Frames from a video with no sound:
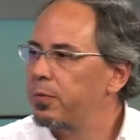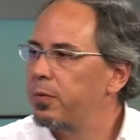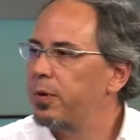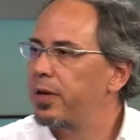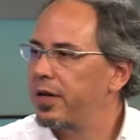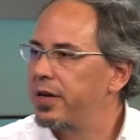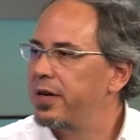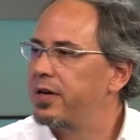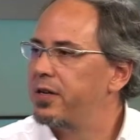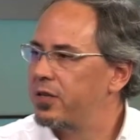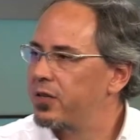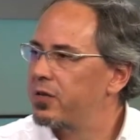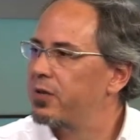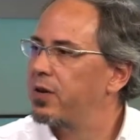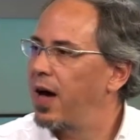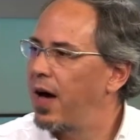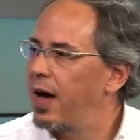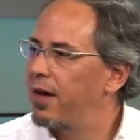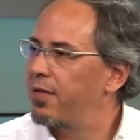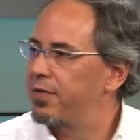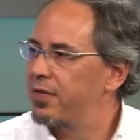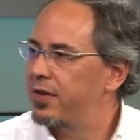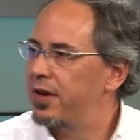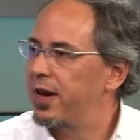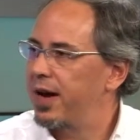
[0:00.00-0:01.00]
willing to
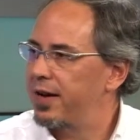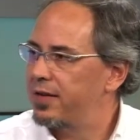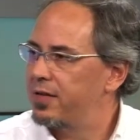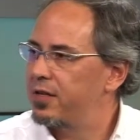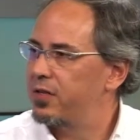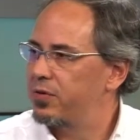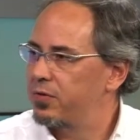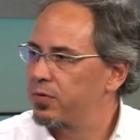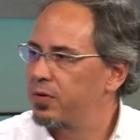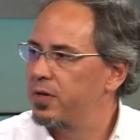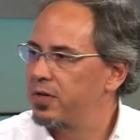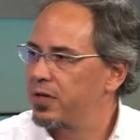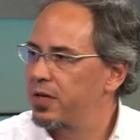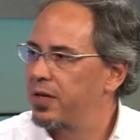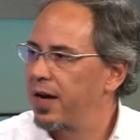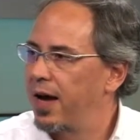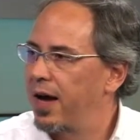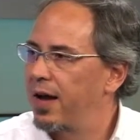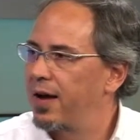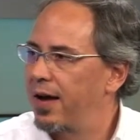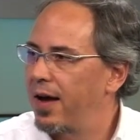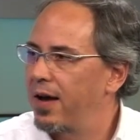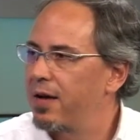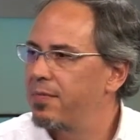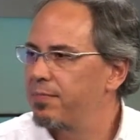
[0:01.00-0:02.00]
have the access to
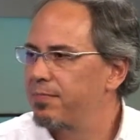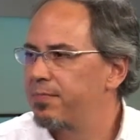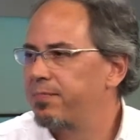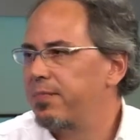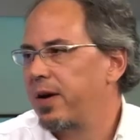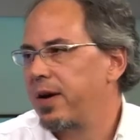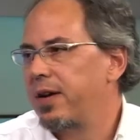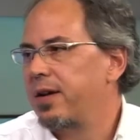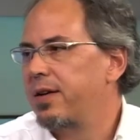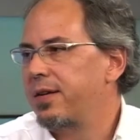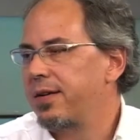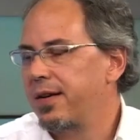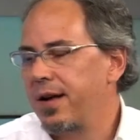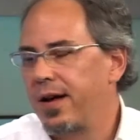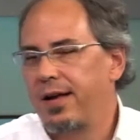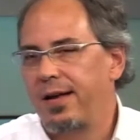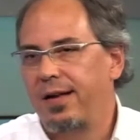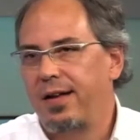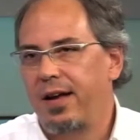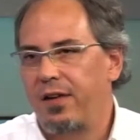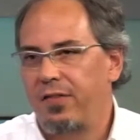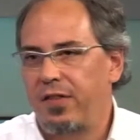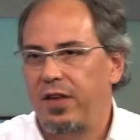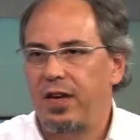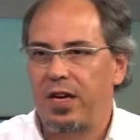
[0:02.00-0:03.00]
internet and, and,
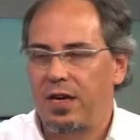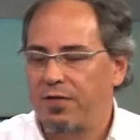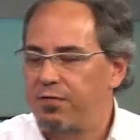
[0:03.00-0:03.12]
and I think